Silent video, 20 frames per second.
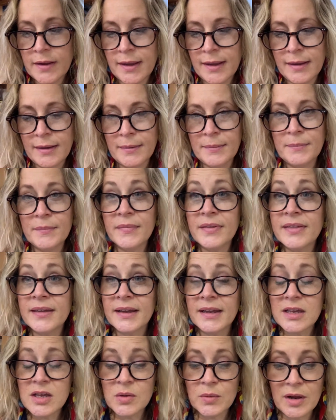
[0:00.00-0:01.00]
Um,
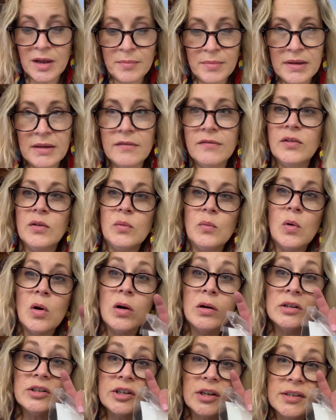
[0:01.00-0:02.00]
thank you, Amy, if you
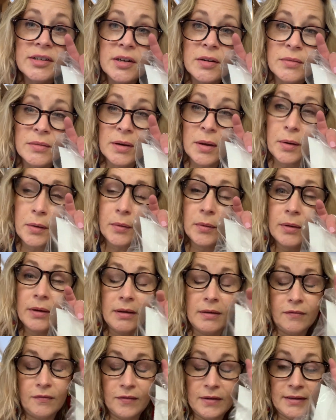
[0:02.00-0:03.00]
watch. I don't know
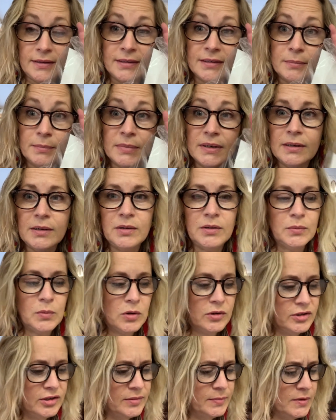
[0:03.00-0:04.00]
if it's somebody who
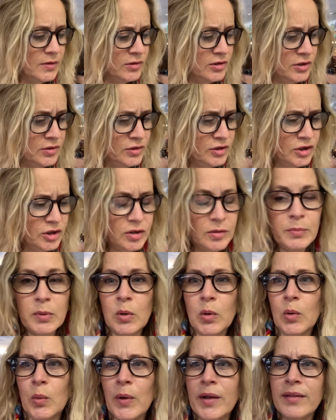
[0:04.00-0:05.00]
watches me on YouTube
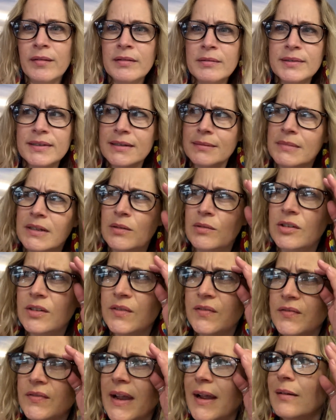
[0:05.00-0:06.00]
or whether it was somebody who just
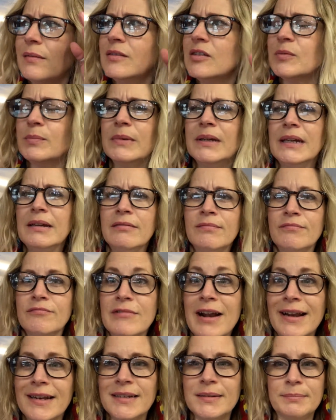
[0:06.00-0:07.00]
found me
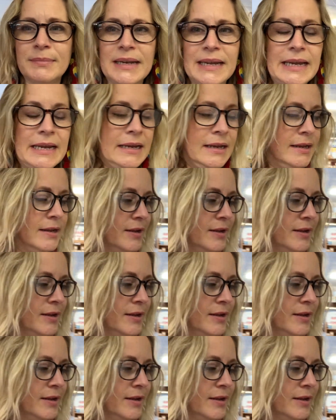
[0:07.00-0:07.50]
randomly.